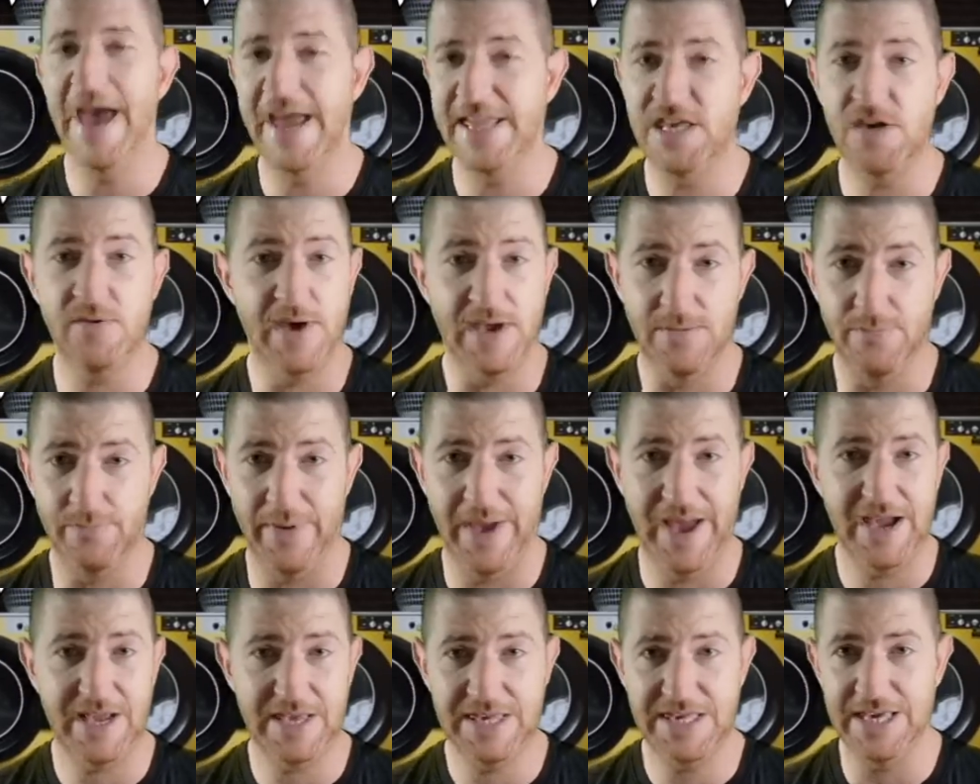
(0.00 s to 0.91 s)
Anyway,
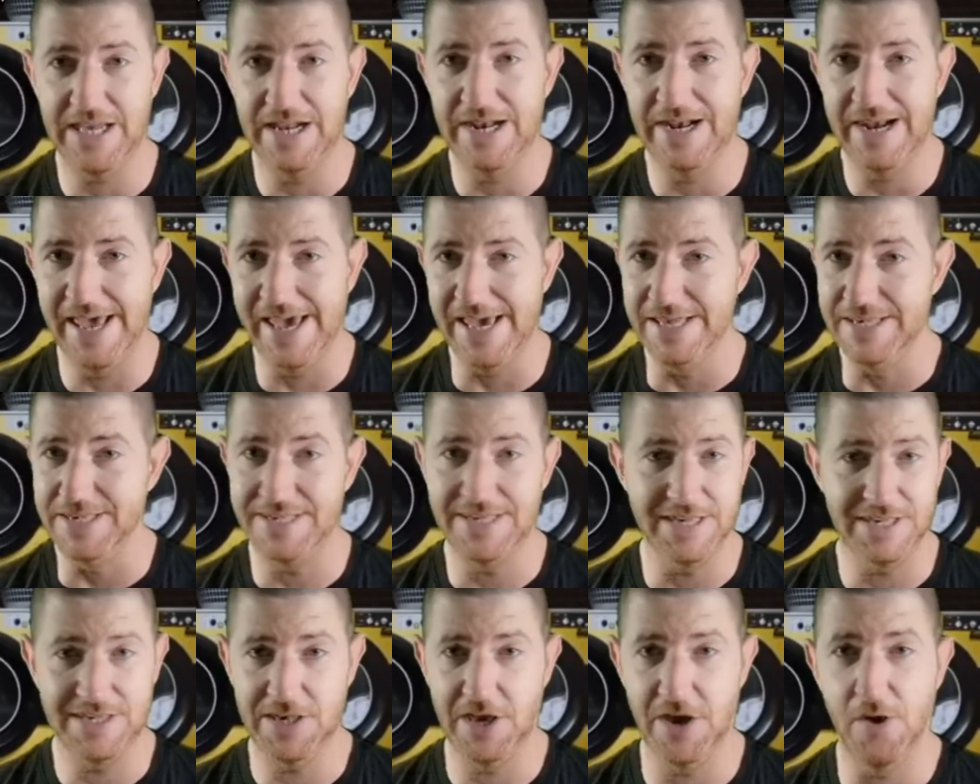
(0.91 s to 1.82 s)
back to Liz.
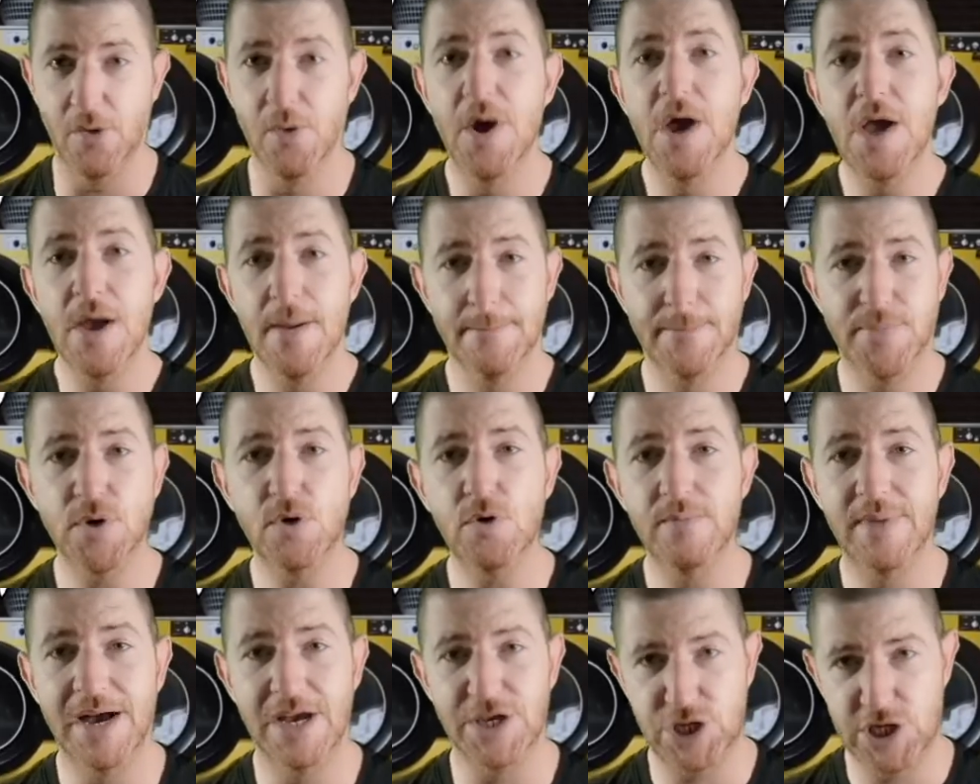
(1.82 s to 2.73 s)
So
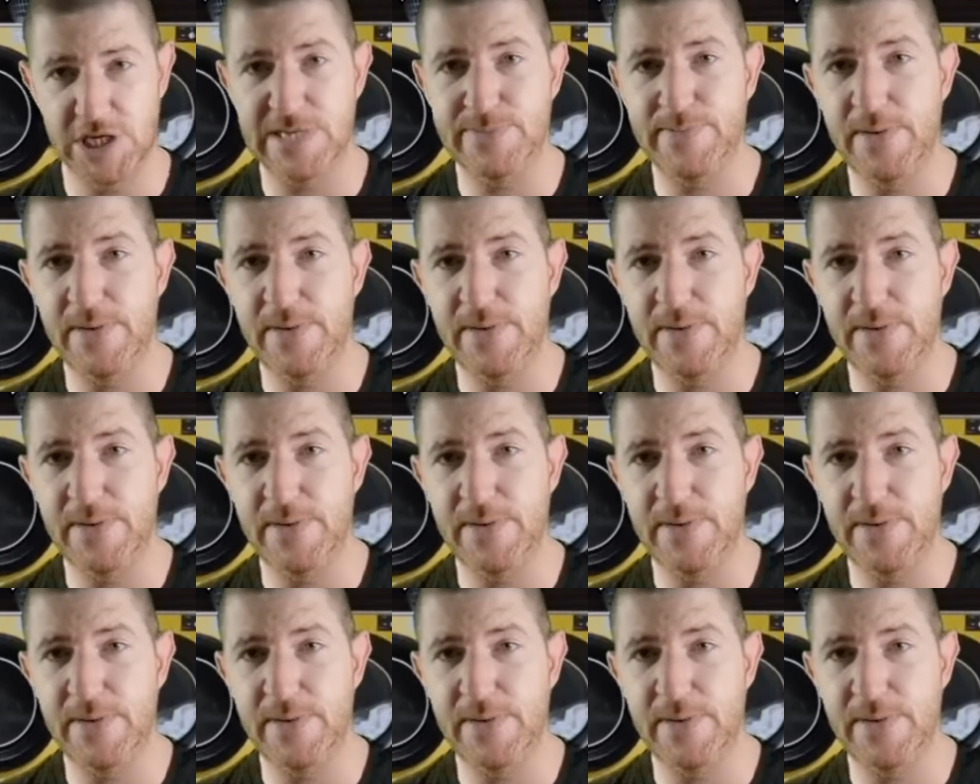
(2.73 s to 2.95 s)
Boomer, she's